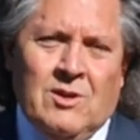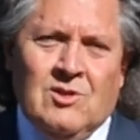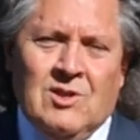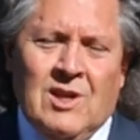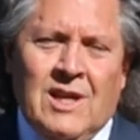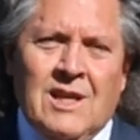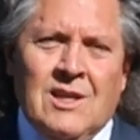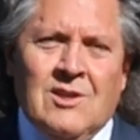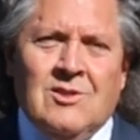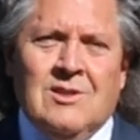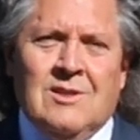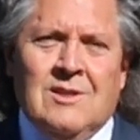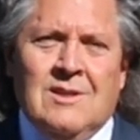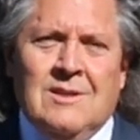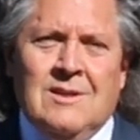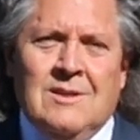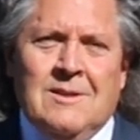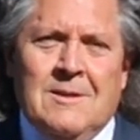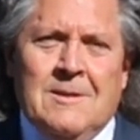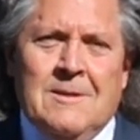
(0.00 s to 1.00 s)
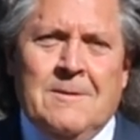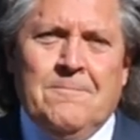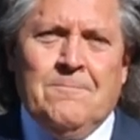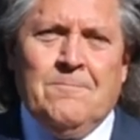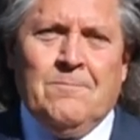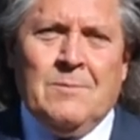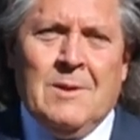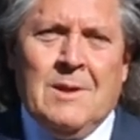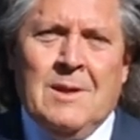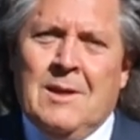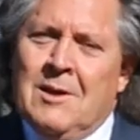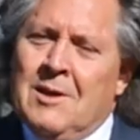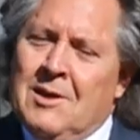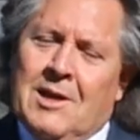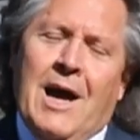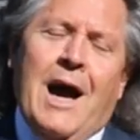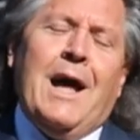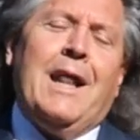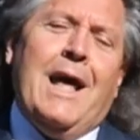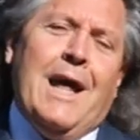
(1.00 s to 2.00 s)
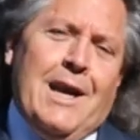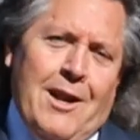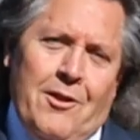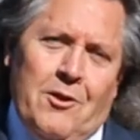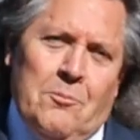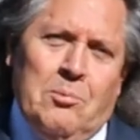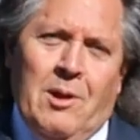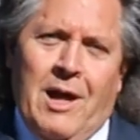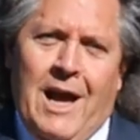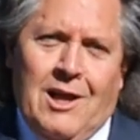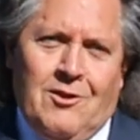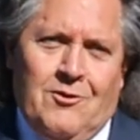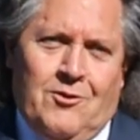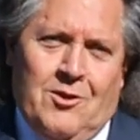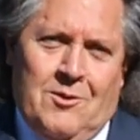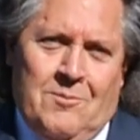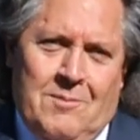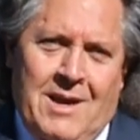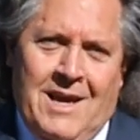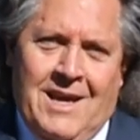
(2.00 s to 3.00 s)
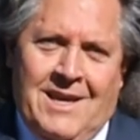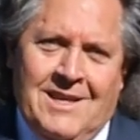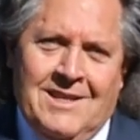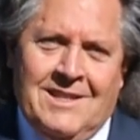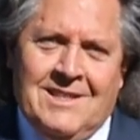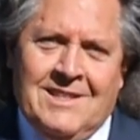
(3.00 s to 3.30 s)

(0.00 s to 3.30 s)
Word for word: Cities. God had other plans for me.